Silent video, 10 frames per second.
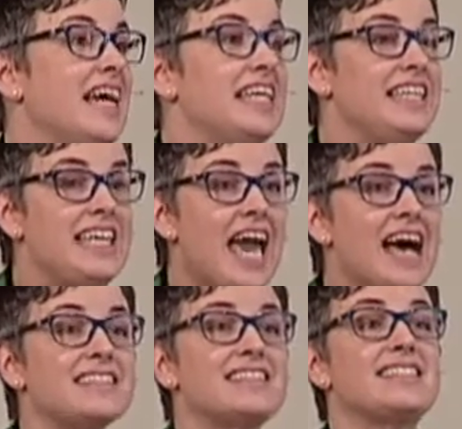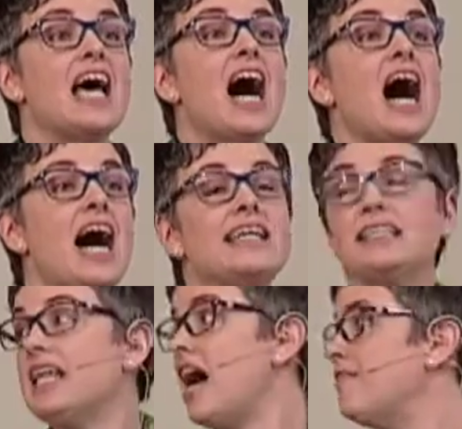Yes, I
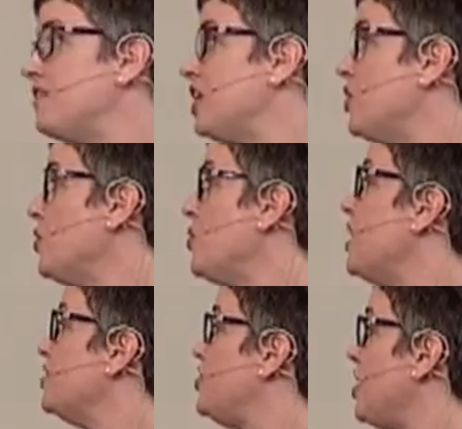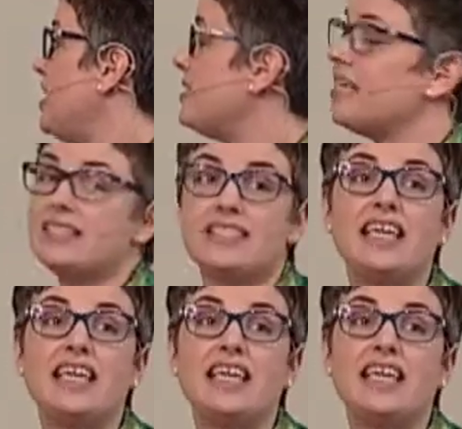love you, Jesus.